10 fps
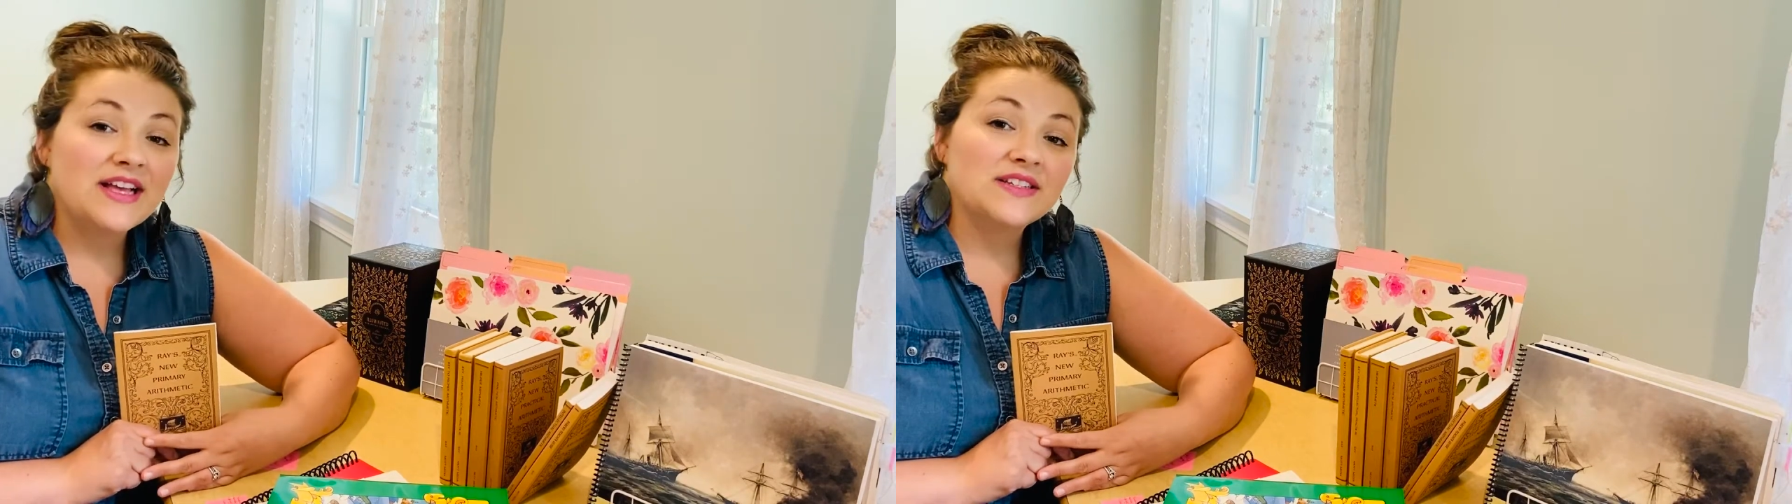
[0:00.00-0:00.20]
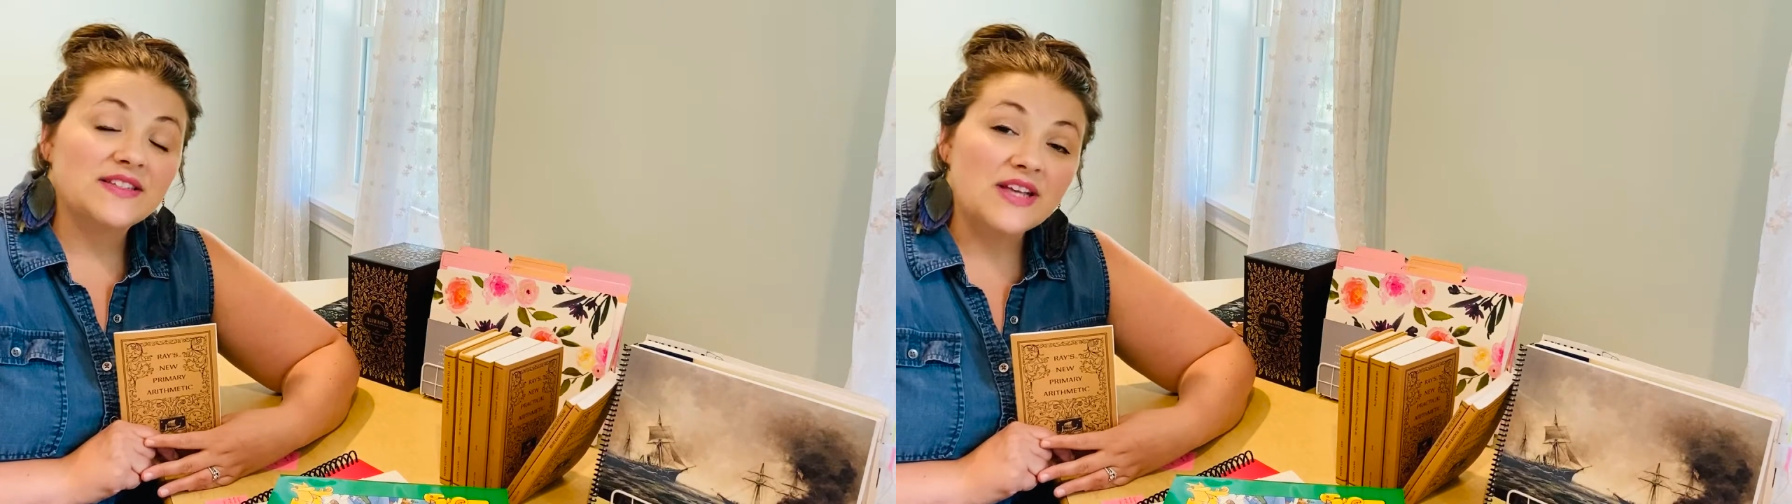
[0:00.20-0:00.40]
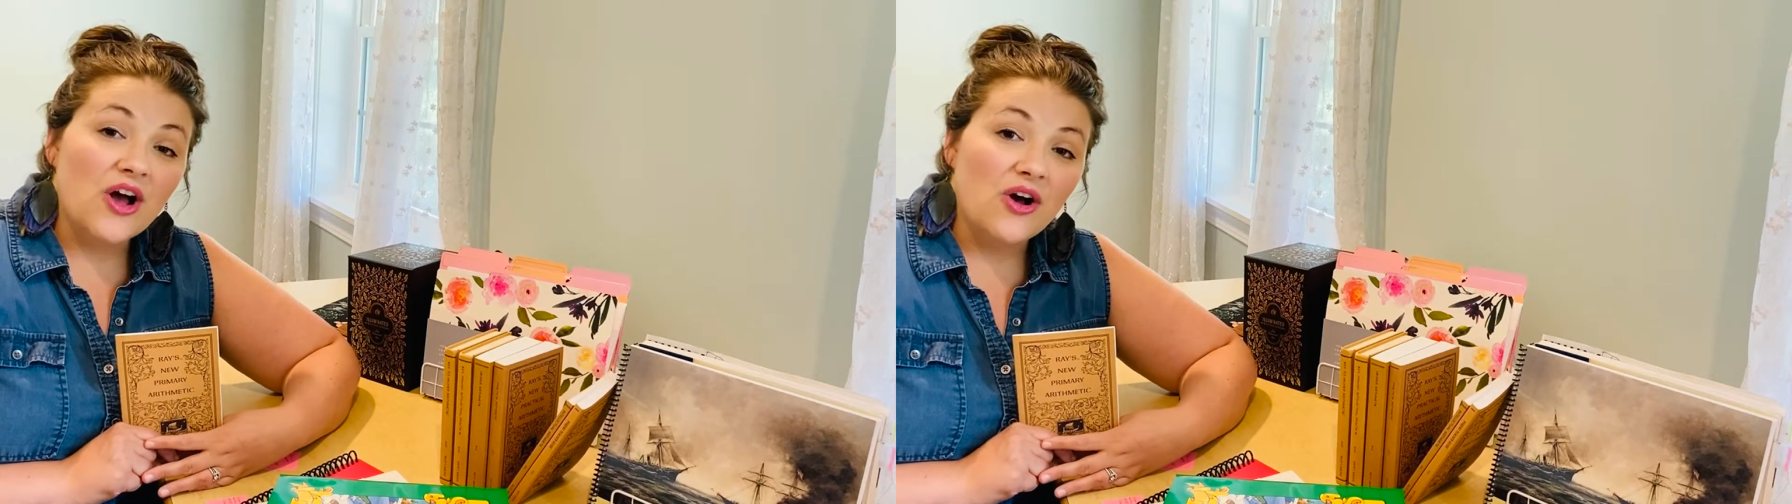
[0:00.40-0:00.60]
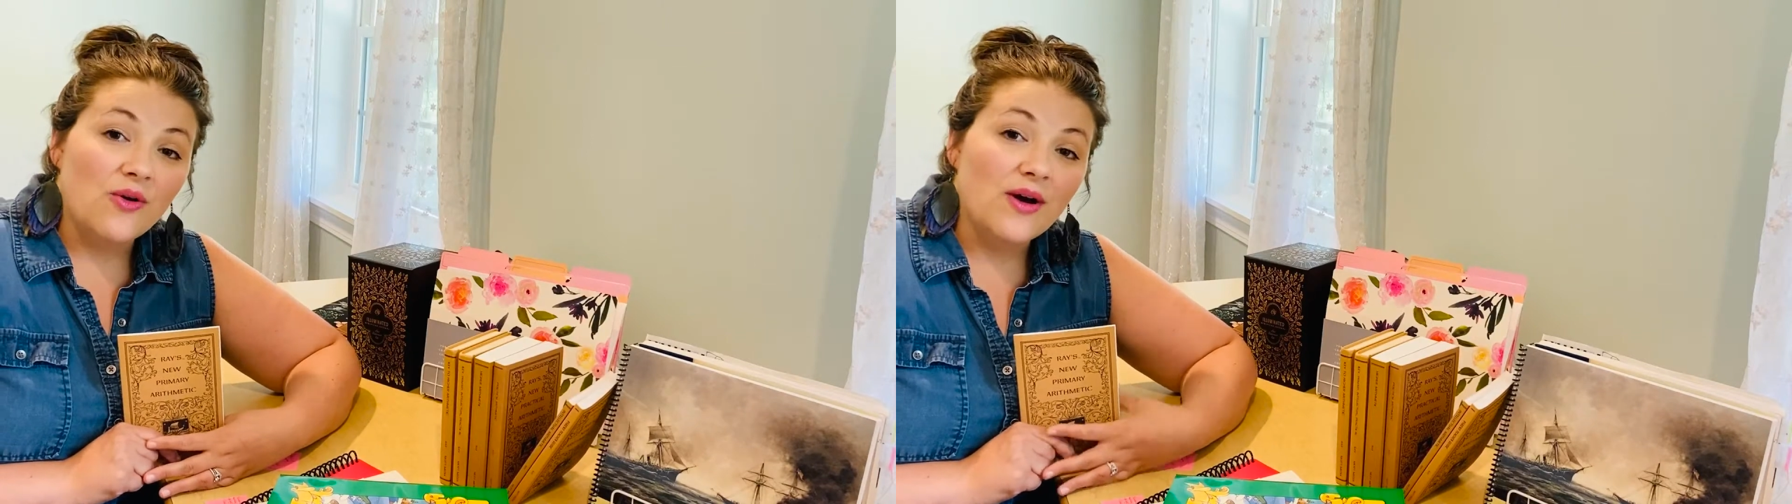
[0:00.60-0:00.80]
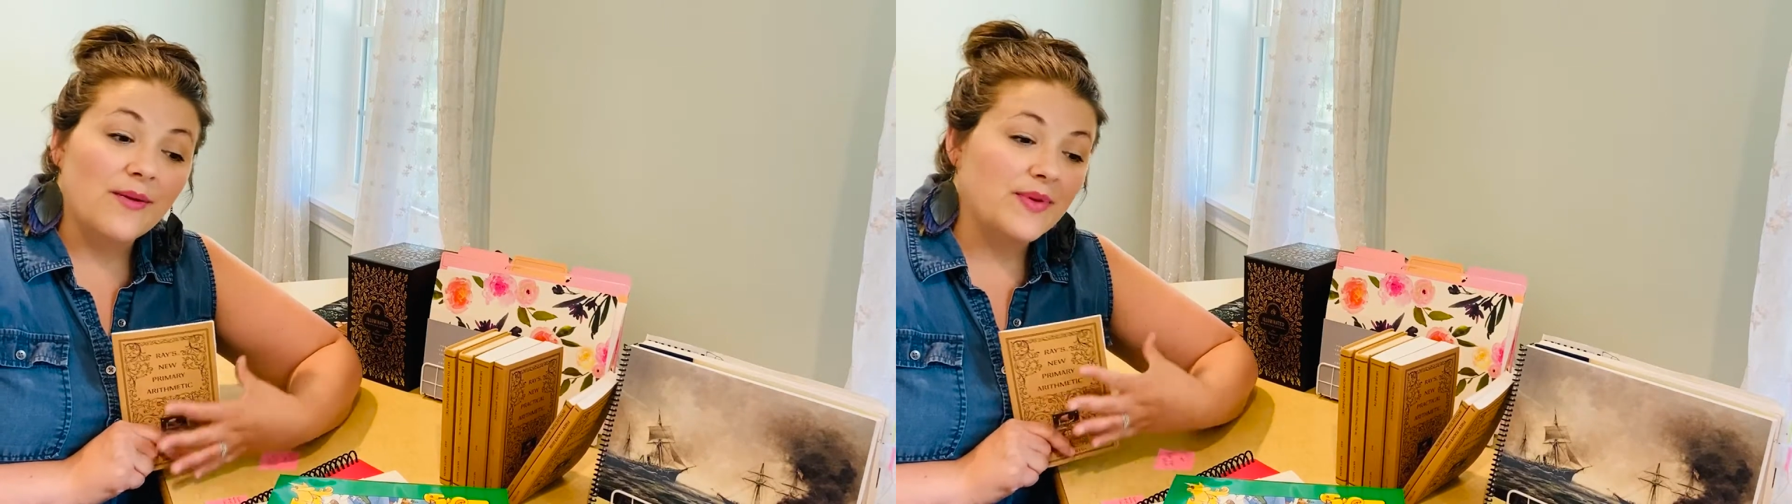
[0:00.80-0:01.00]

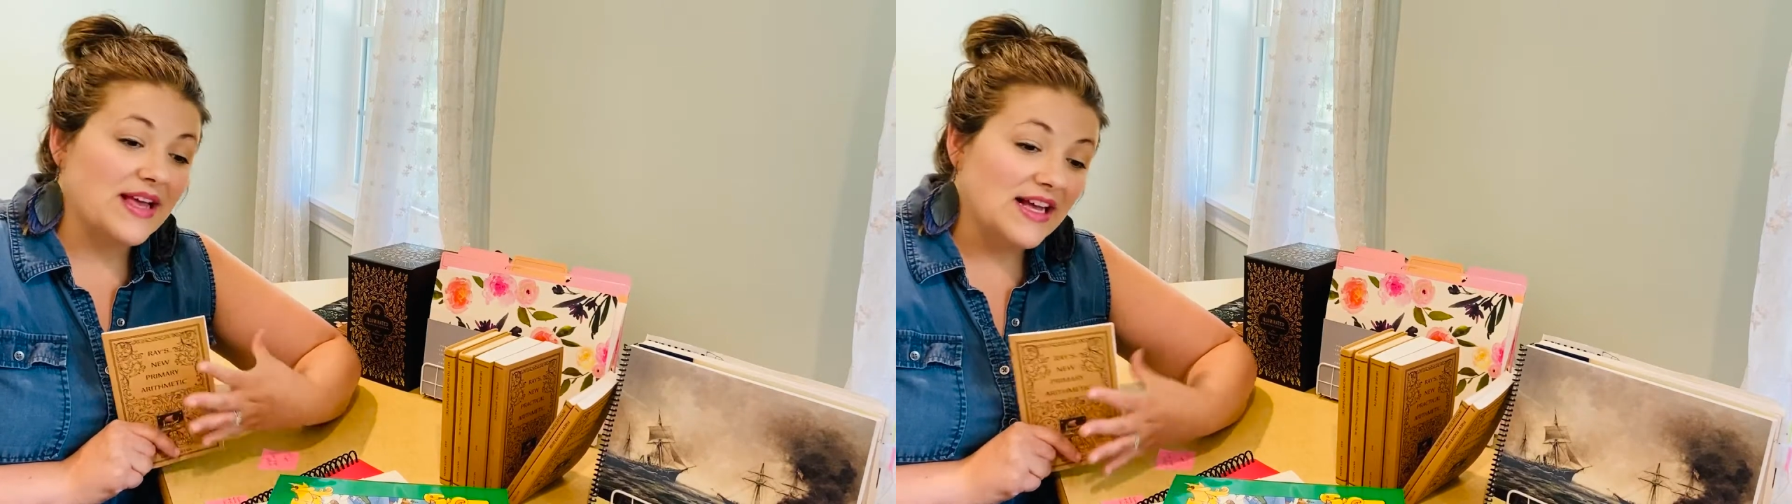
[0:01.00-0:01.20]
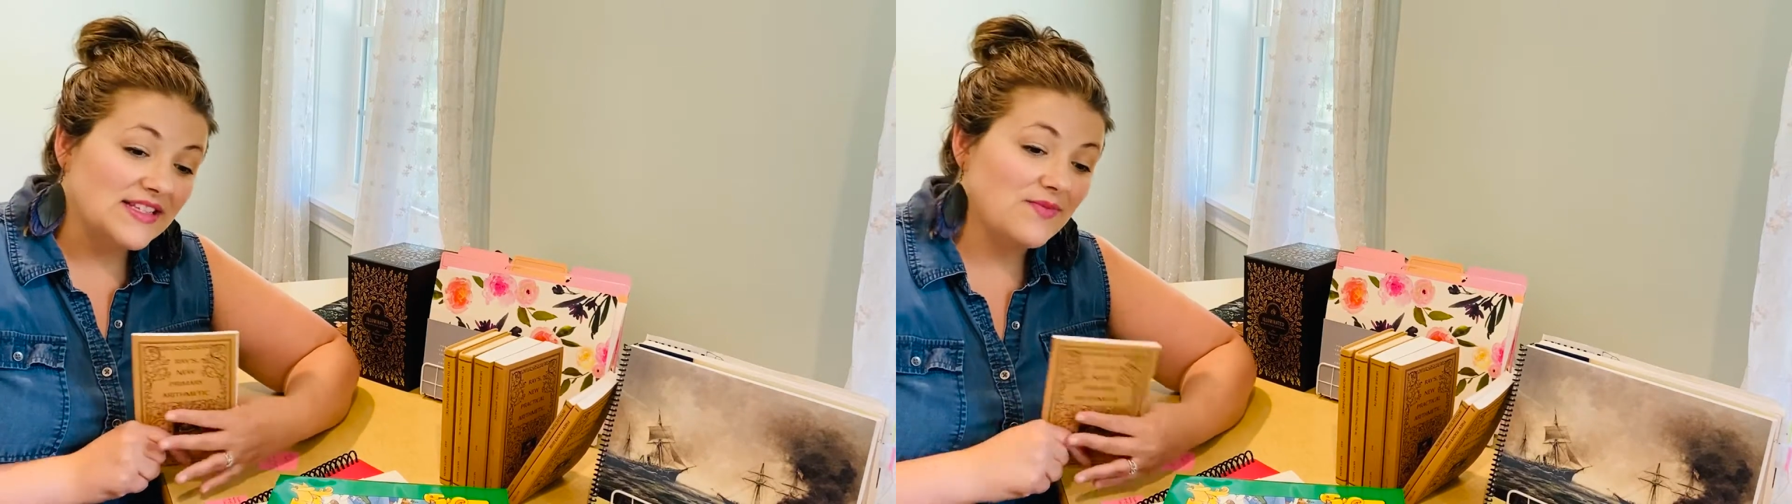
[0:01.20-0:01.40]
So because